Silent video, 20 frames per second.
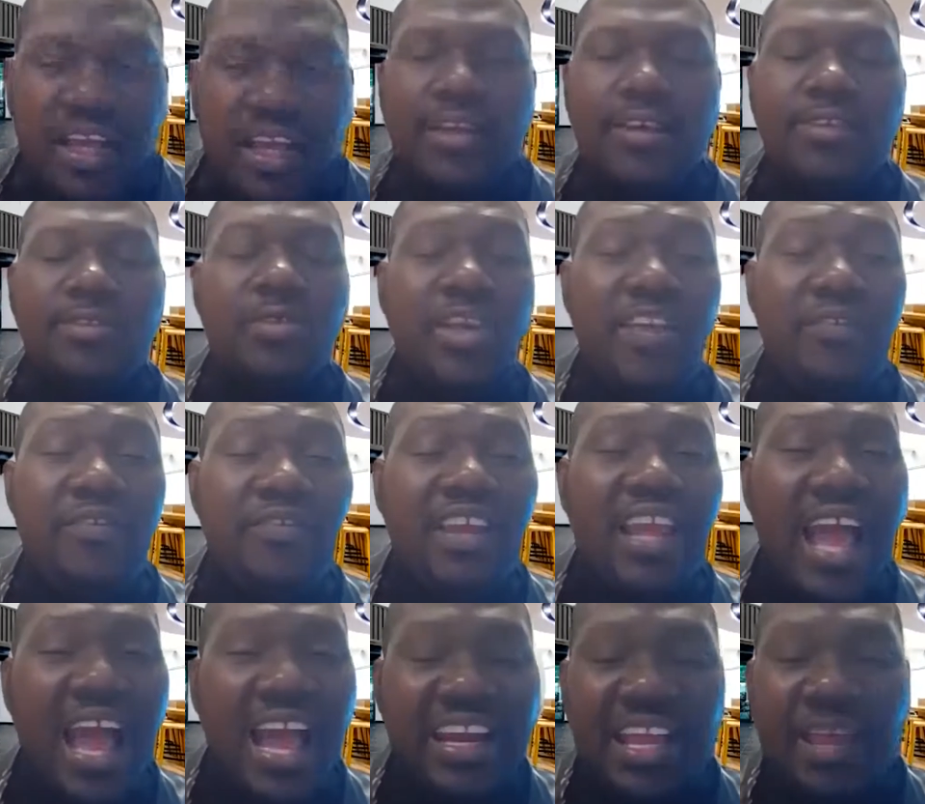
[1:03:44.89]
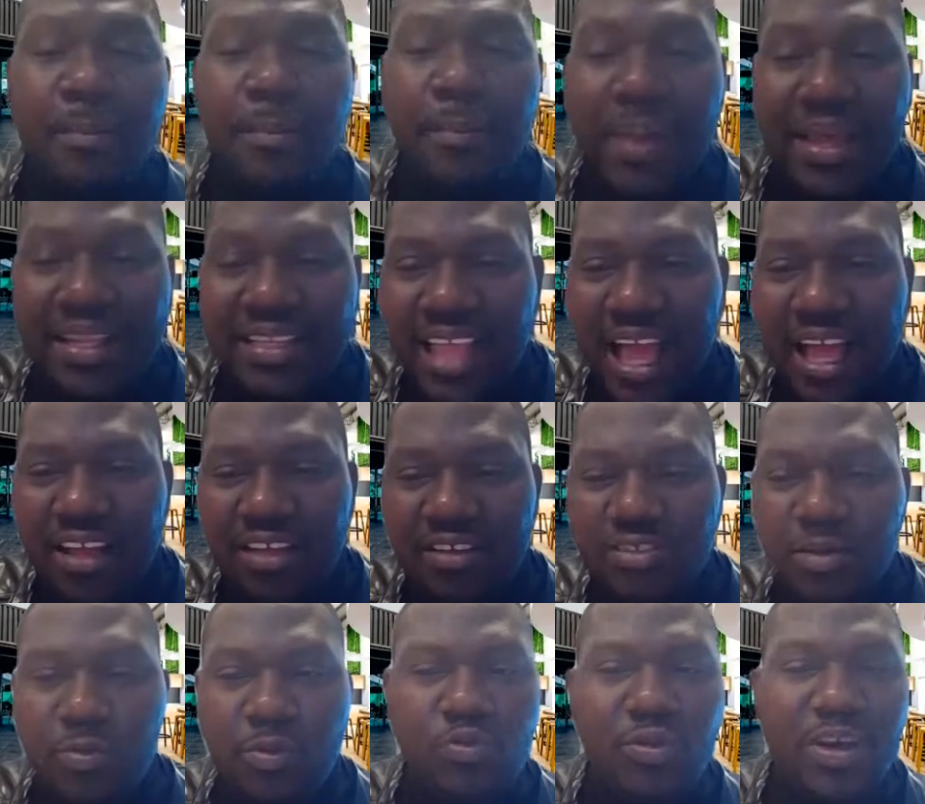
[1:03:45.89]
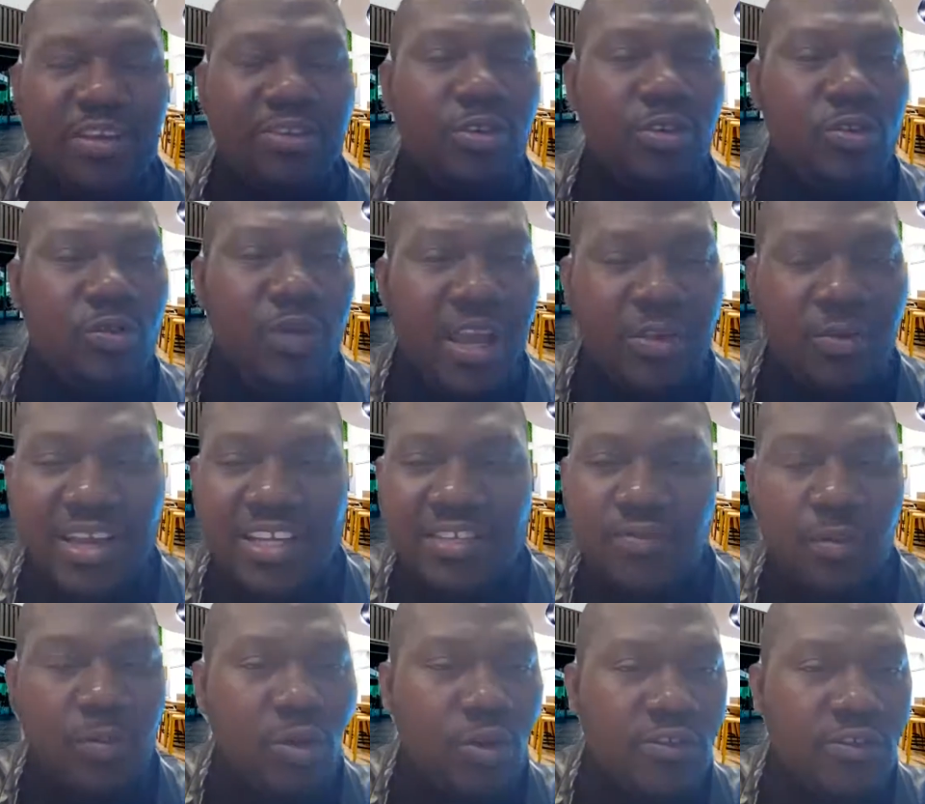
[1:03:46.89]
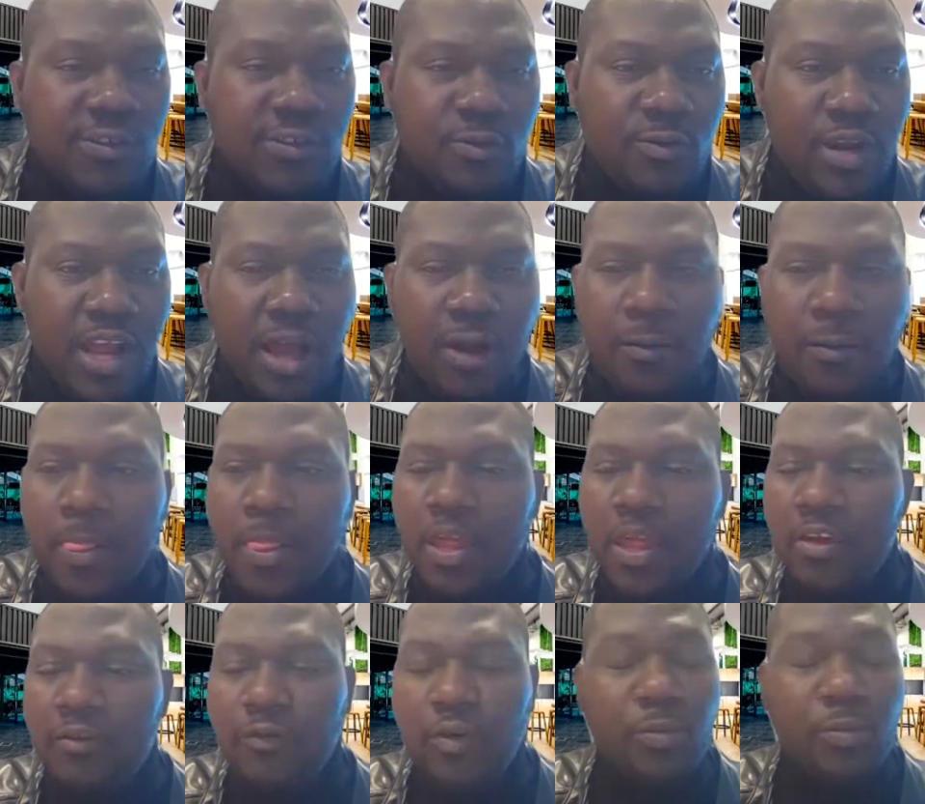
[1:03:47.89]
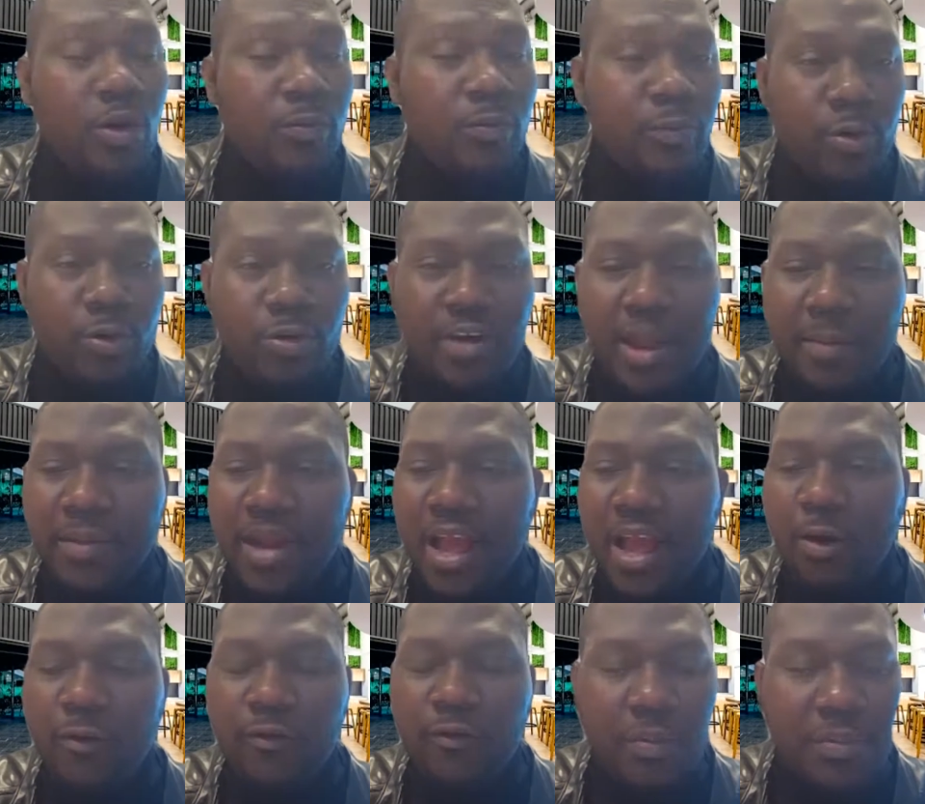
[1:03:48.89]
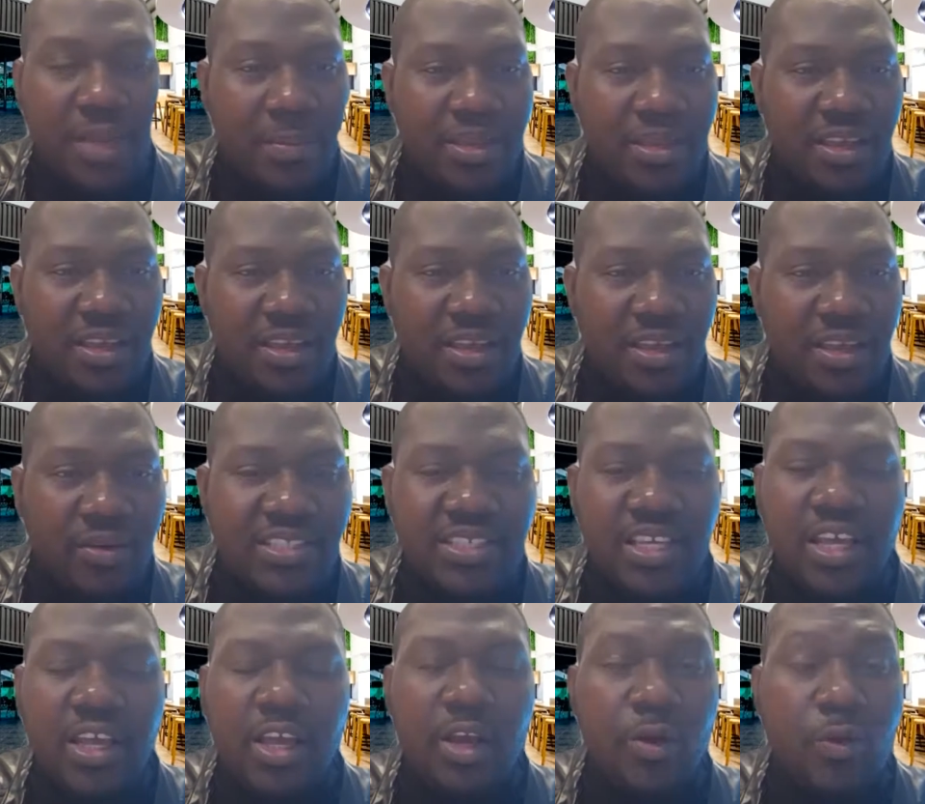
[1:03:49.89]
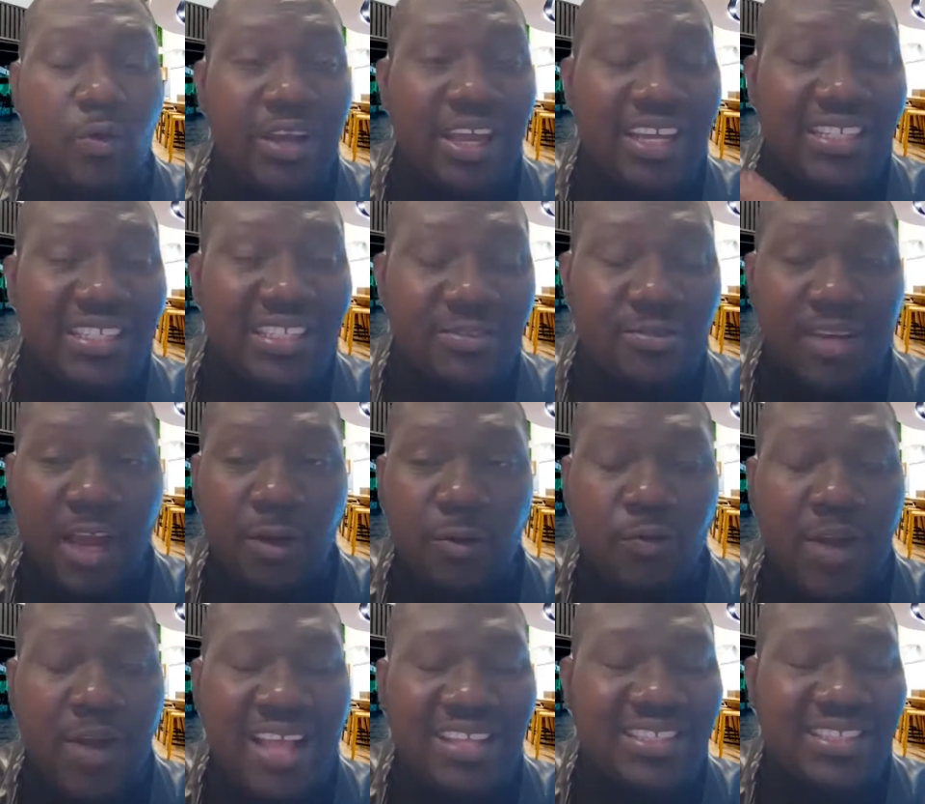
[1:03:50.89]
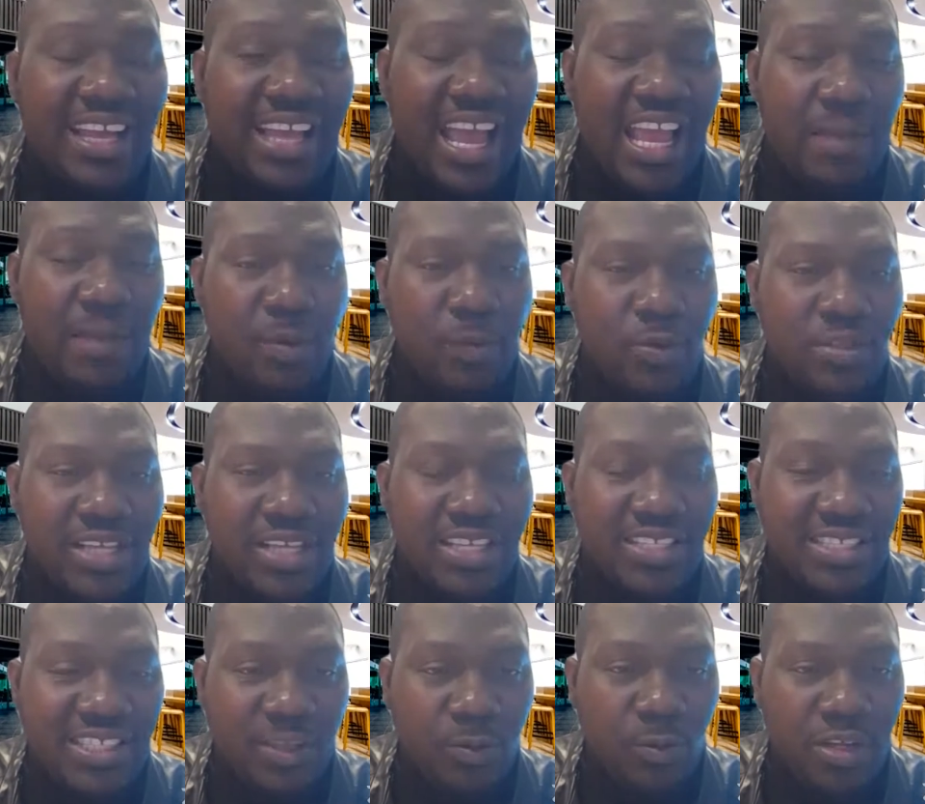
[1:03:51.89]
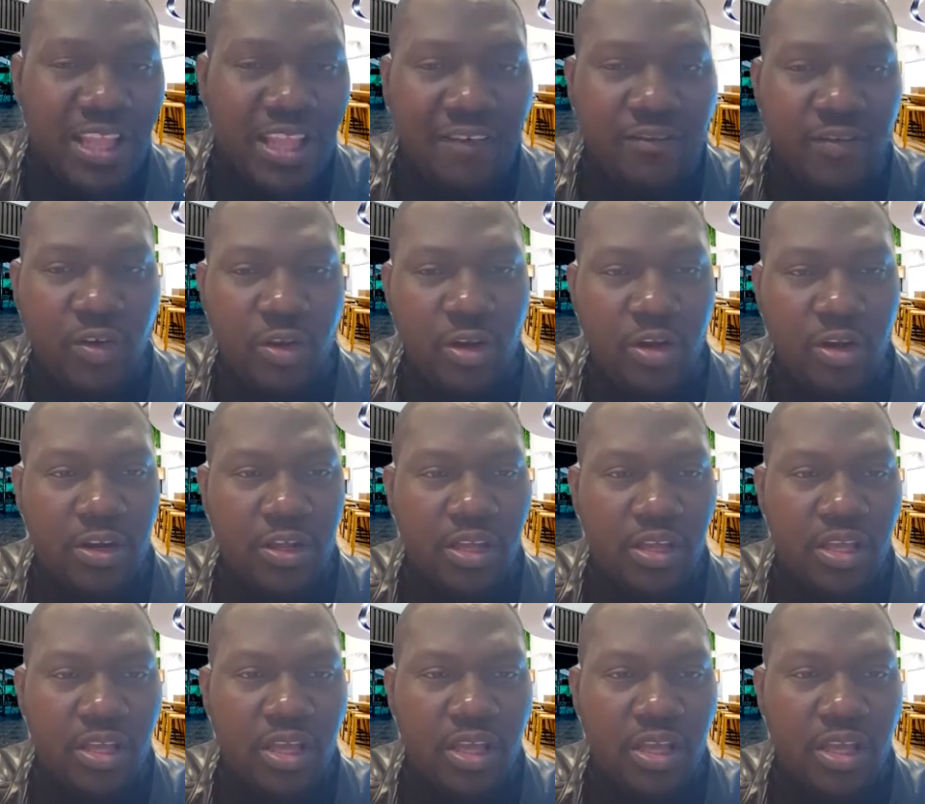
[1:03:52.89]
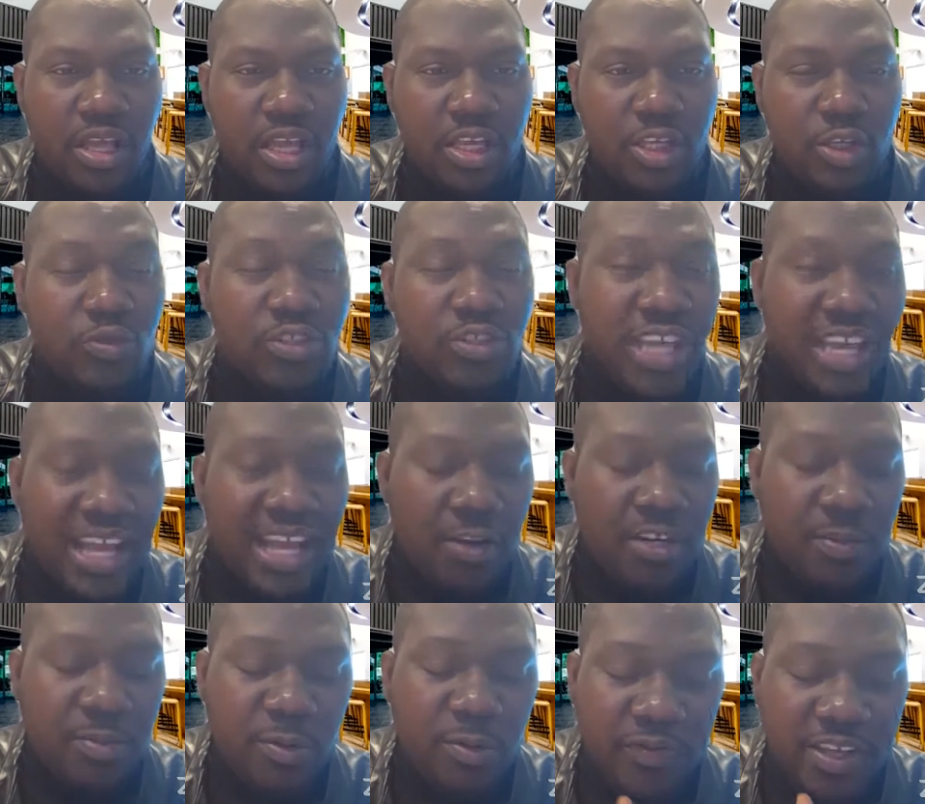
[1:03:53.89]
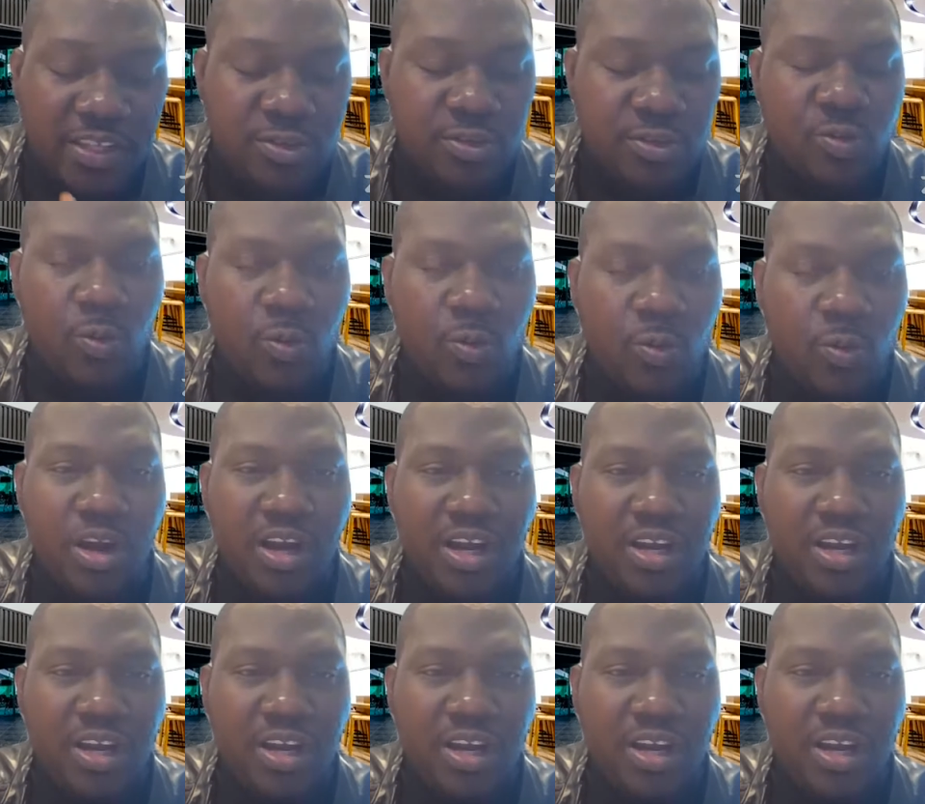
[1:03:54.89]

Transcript: So if they had someone who had done UI UX from your school now, from your program now, or from Immigrant, who gets into that, who writes that guy a proposal and see what I've done. You check out the professor's work.